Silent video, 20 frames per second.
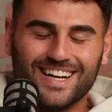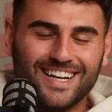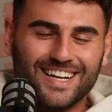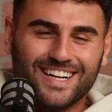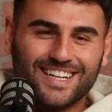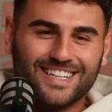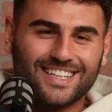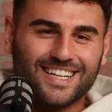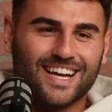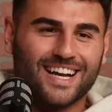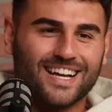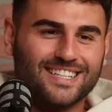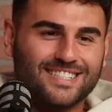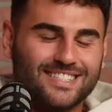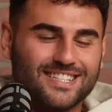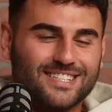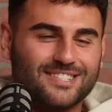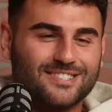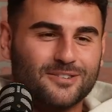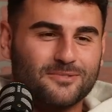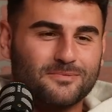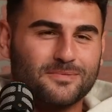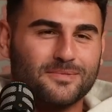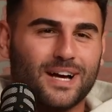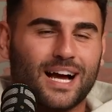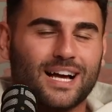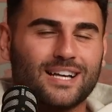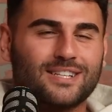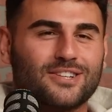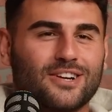Yeah, see,
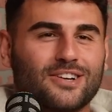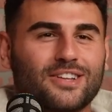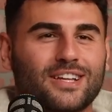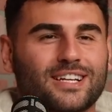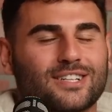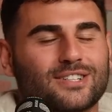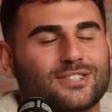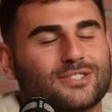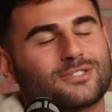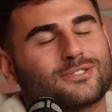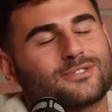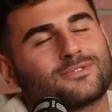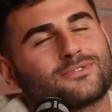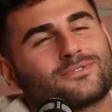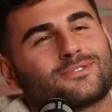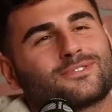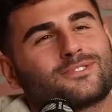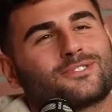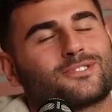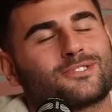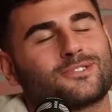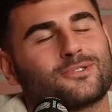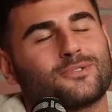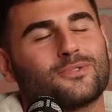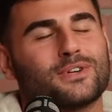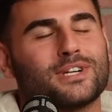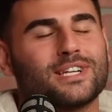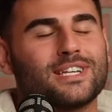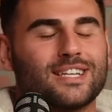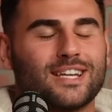I saw like a
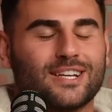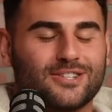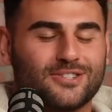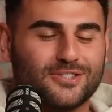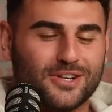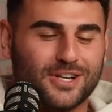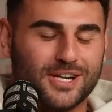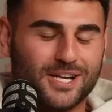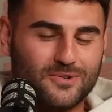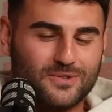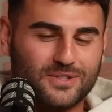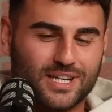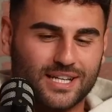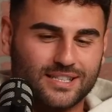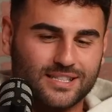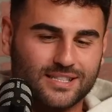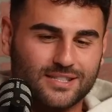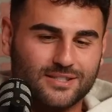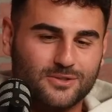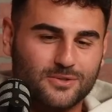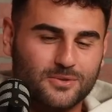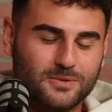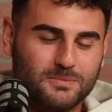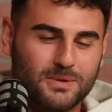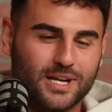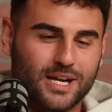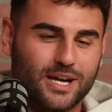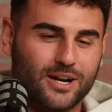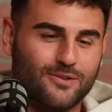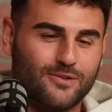tweet yesterday. I was like, this dude's
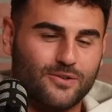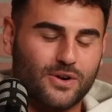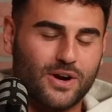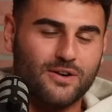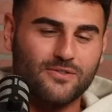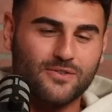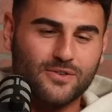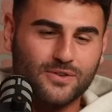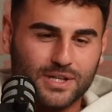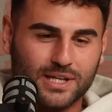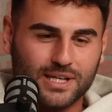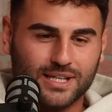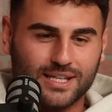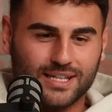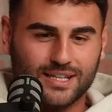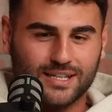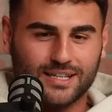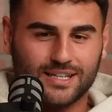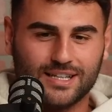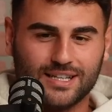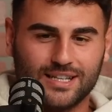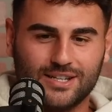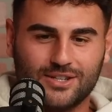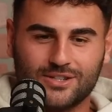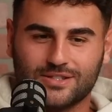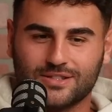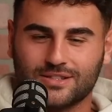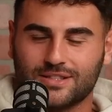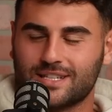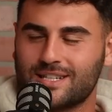been here forever. Like, could he
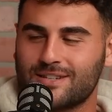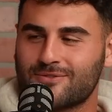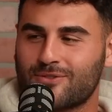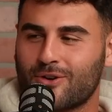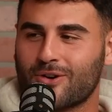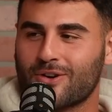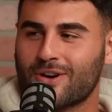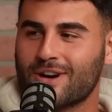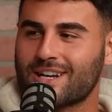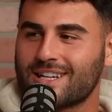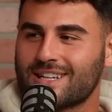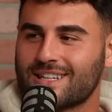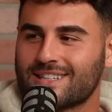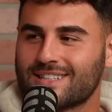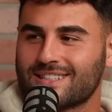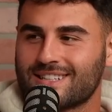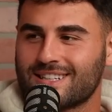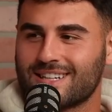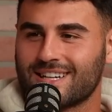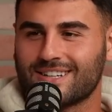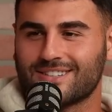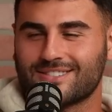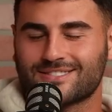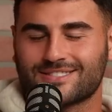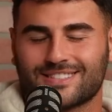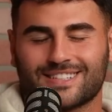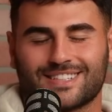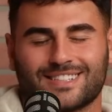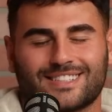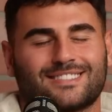just leave already? I was
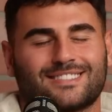like,